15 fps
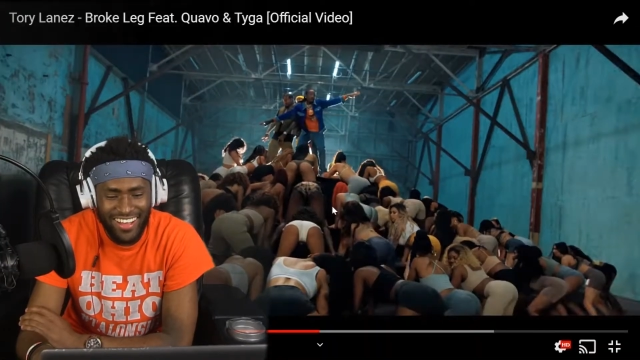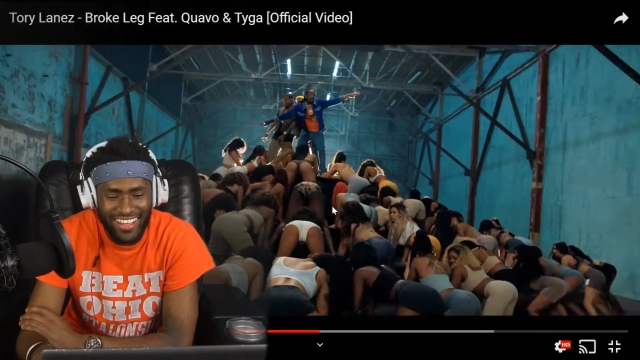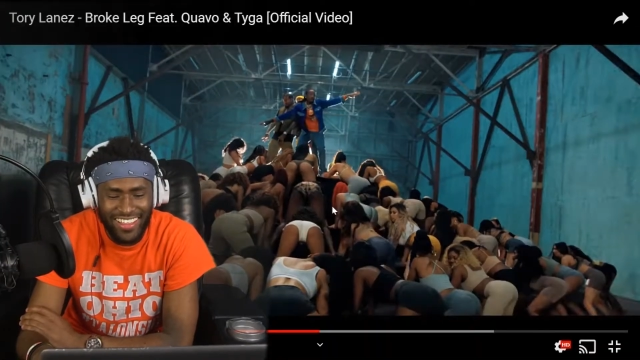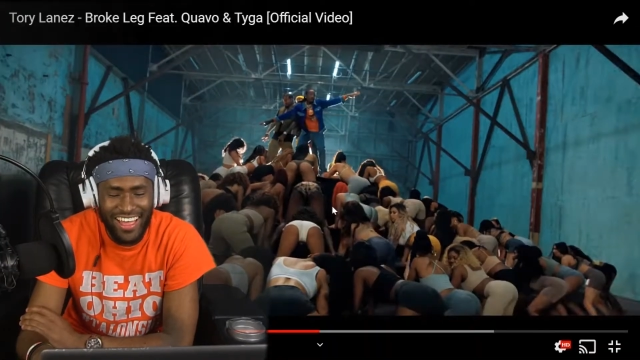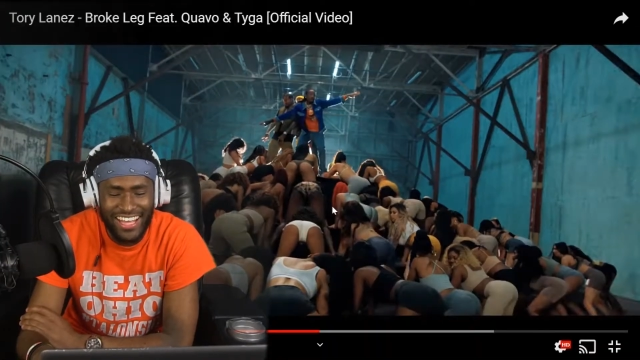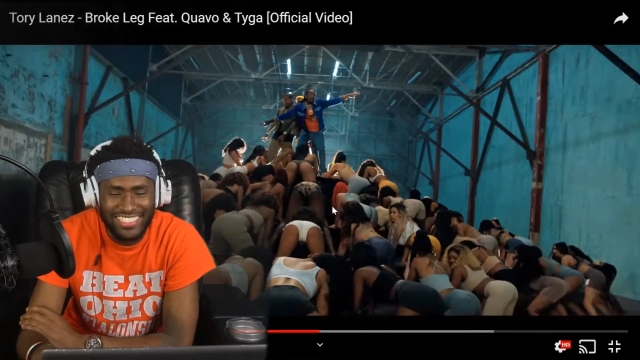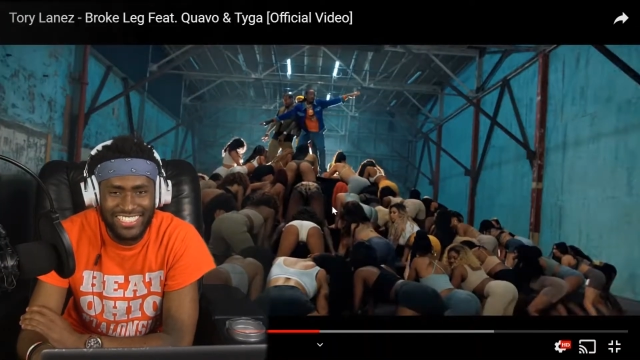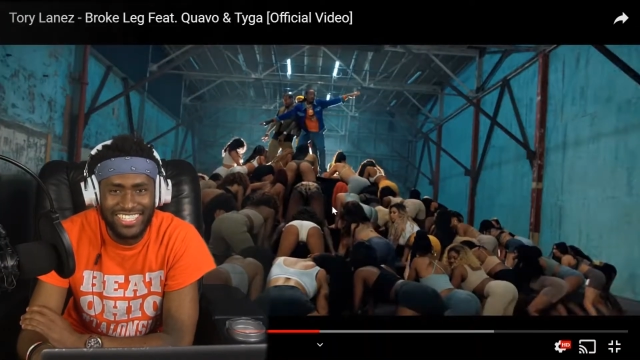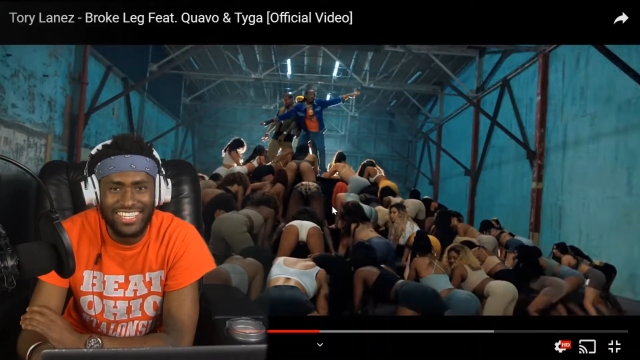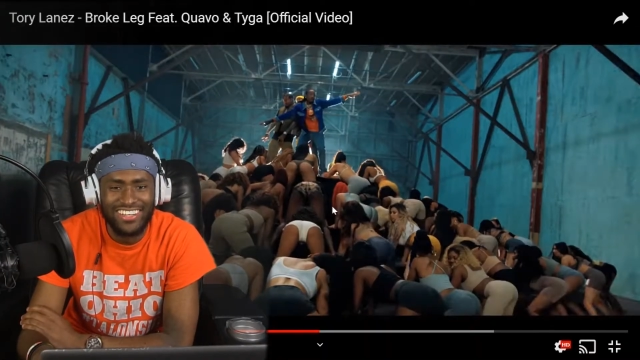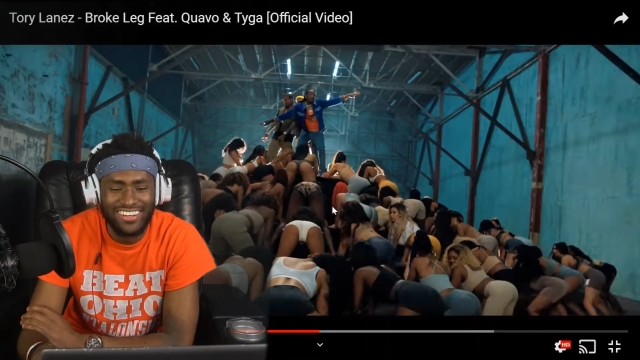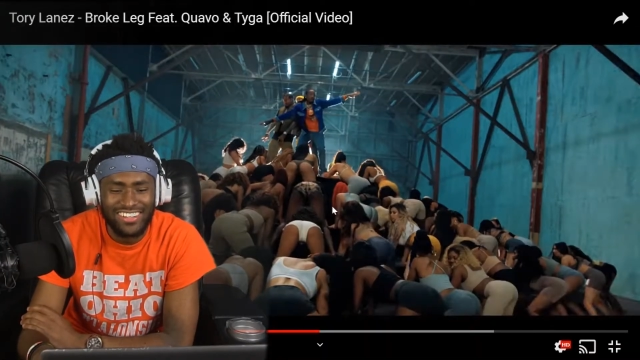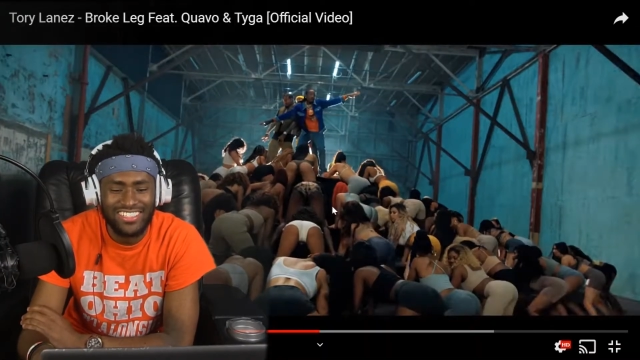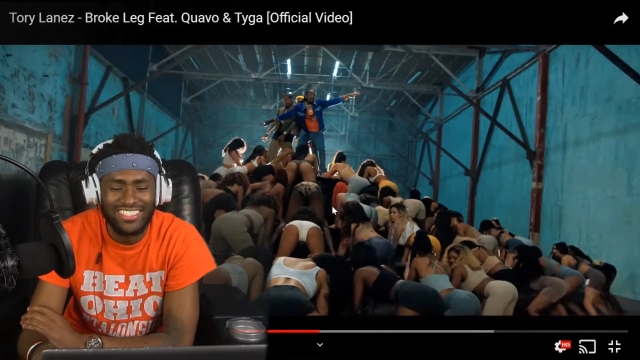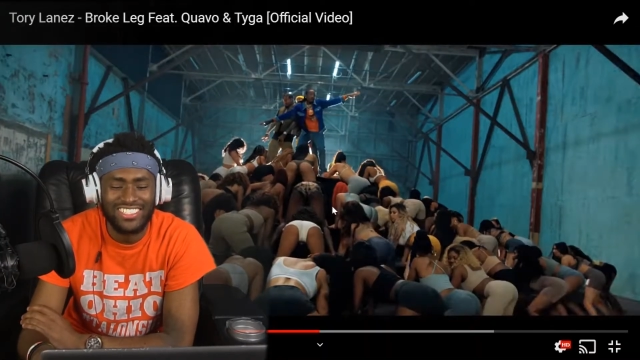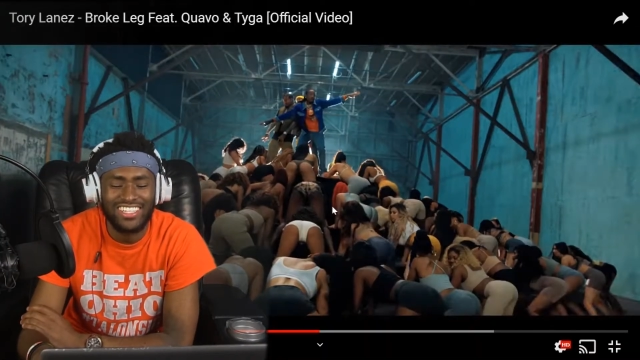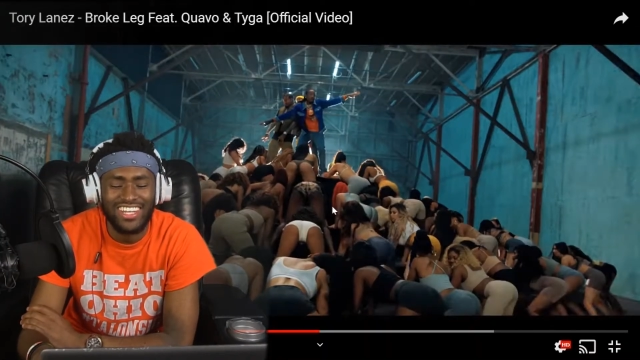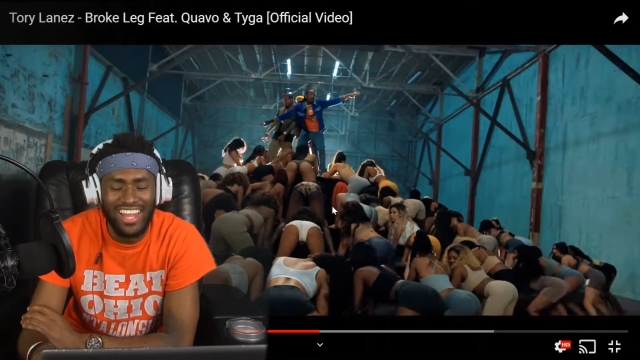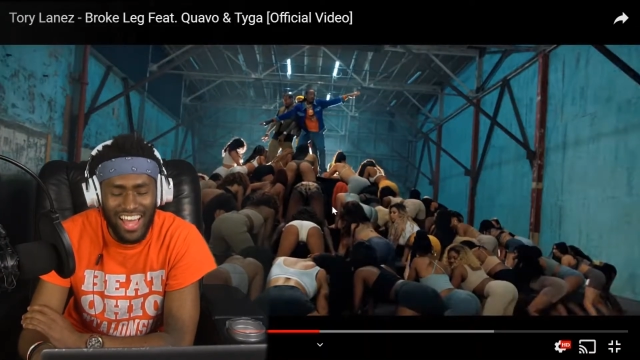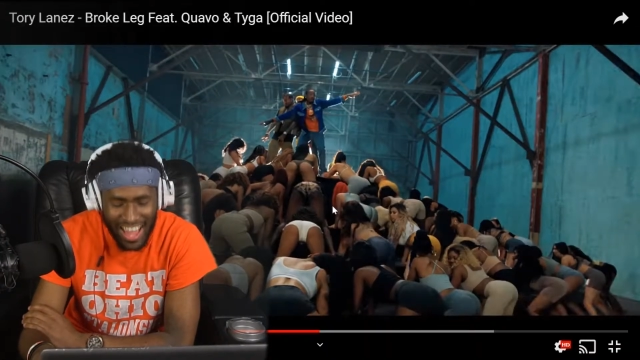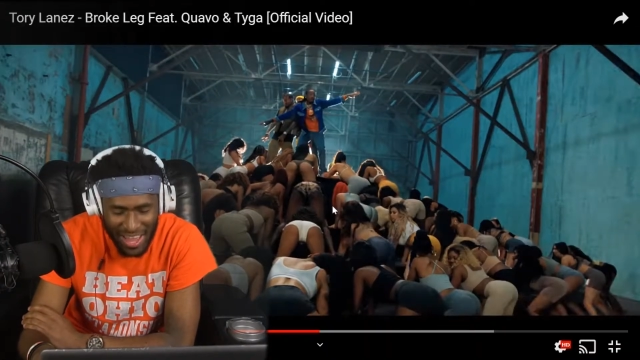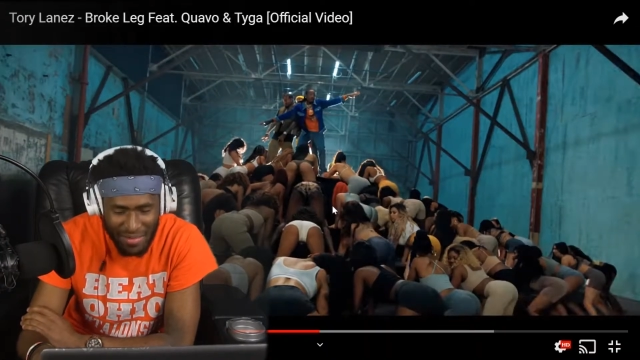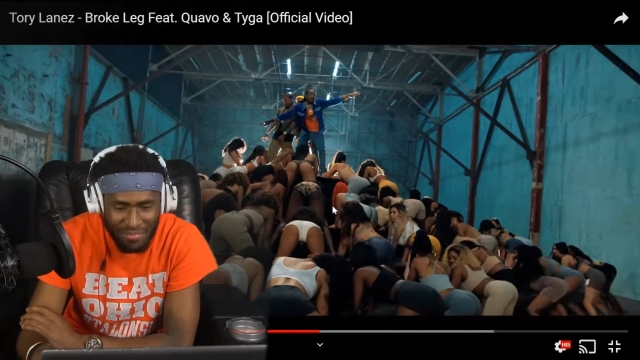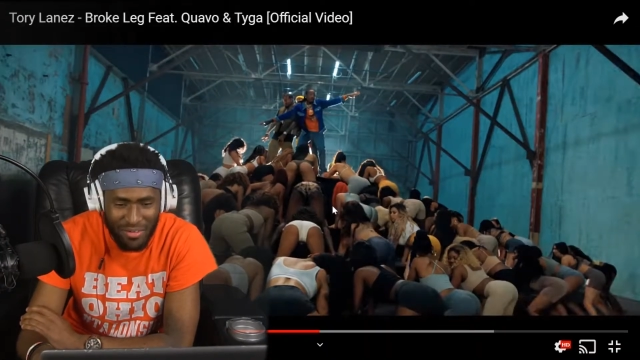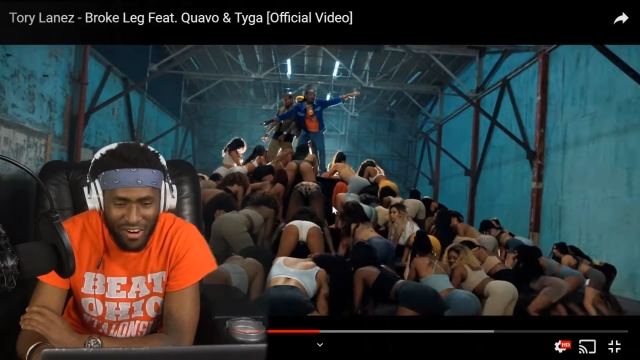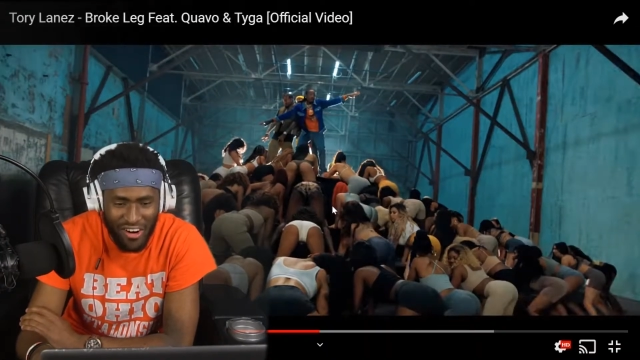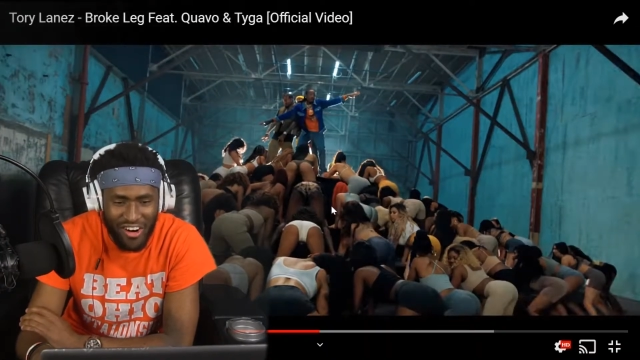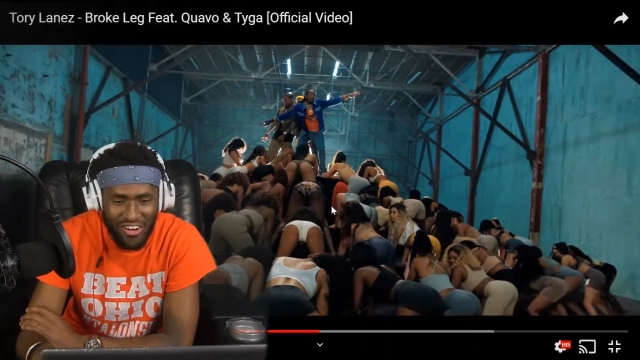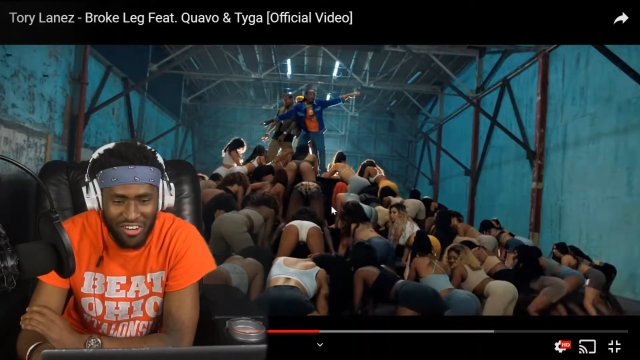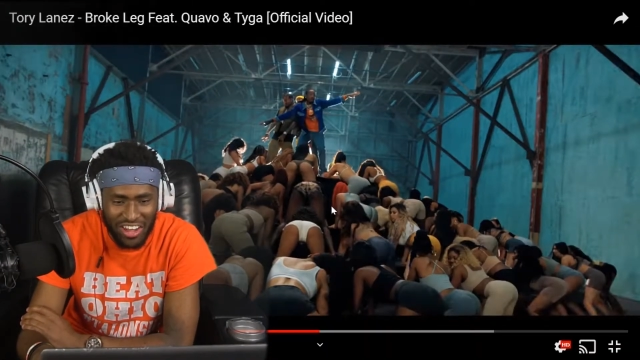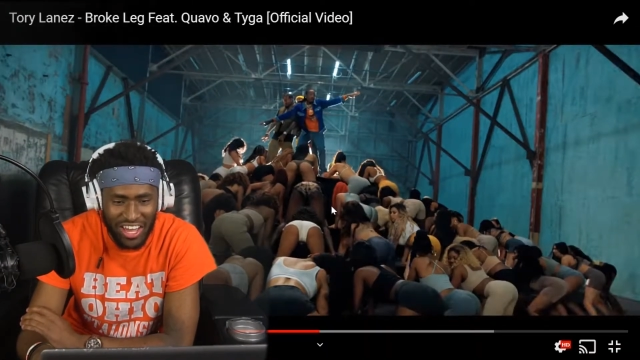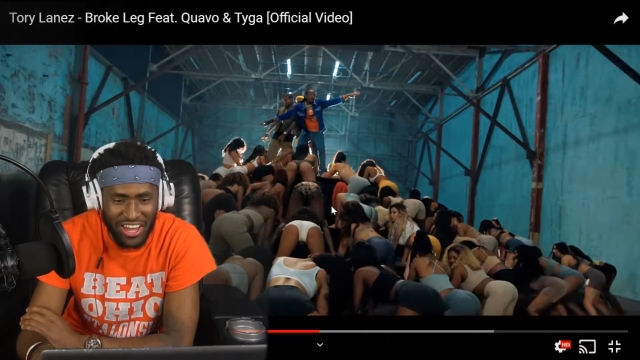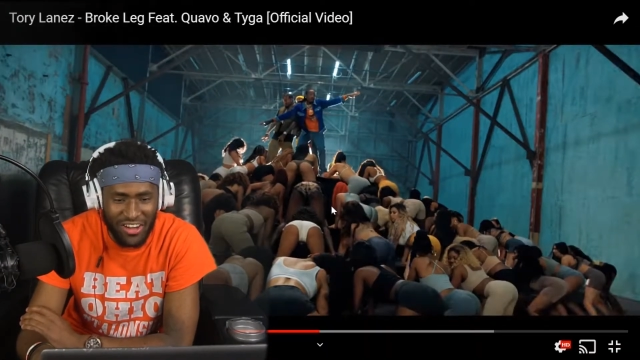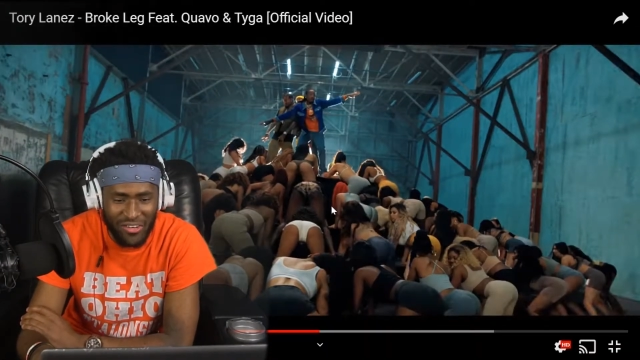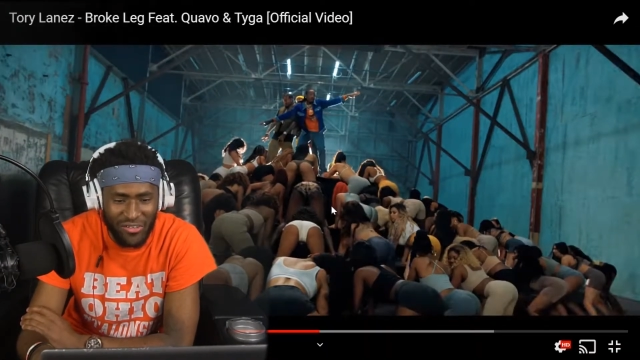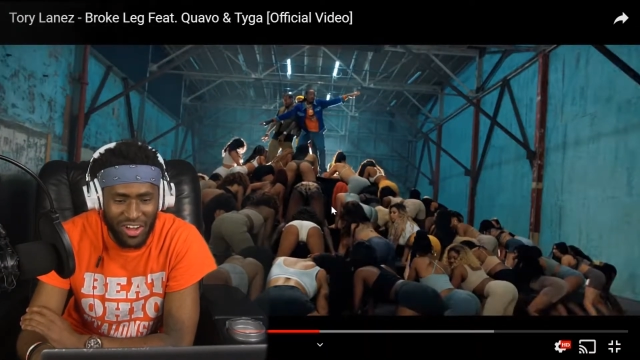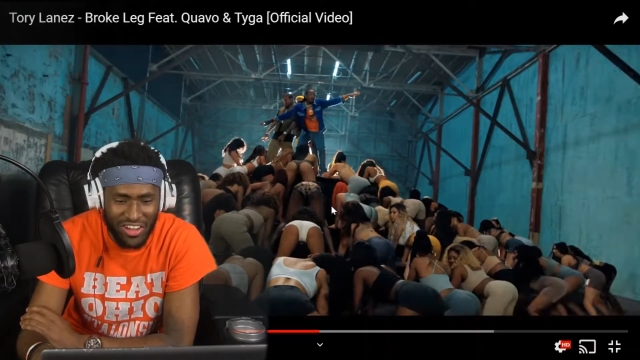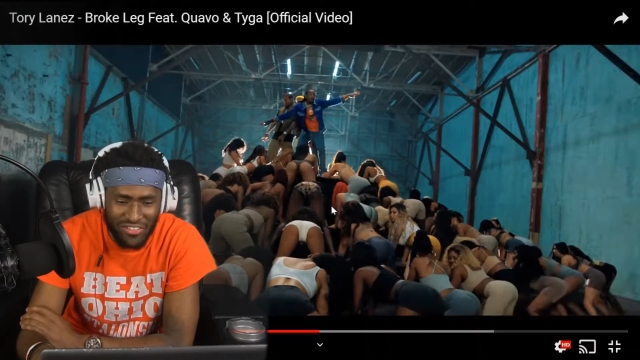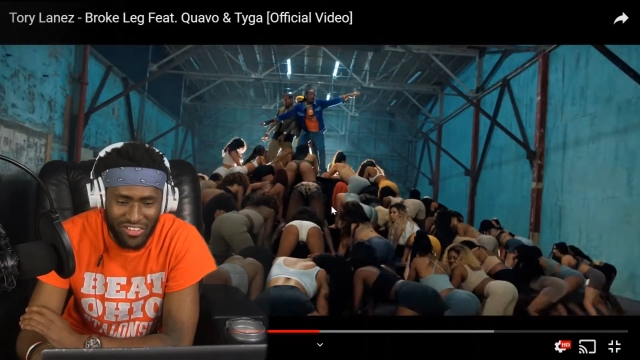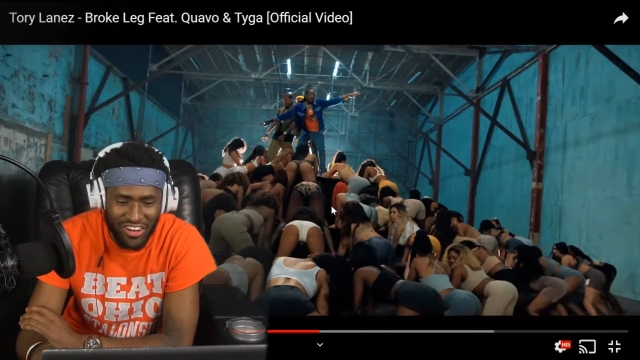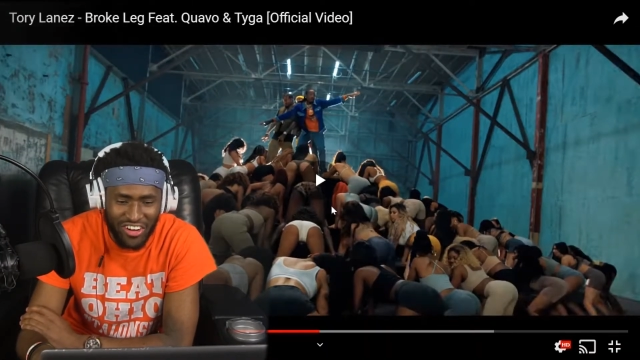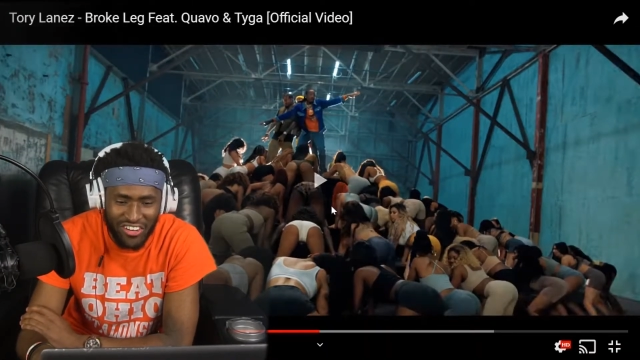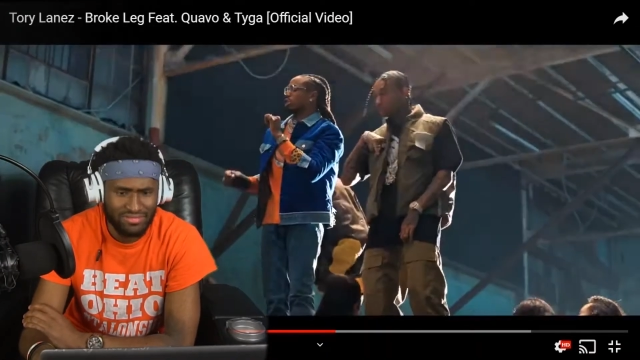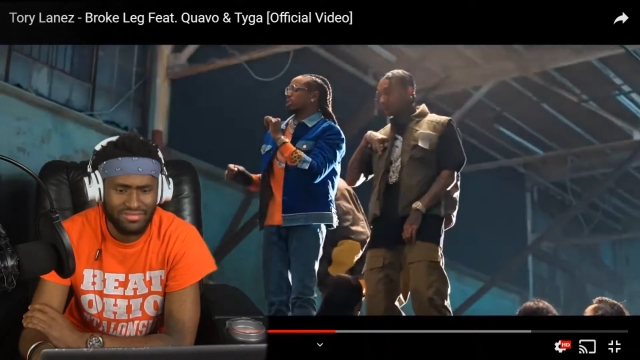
That's a little slight bar. Okay, Quavo.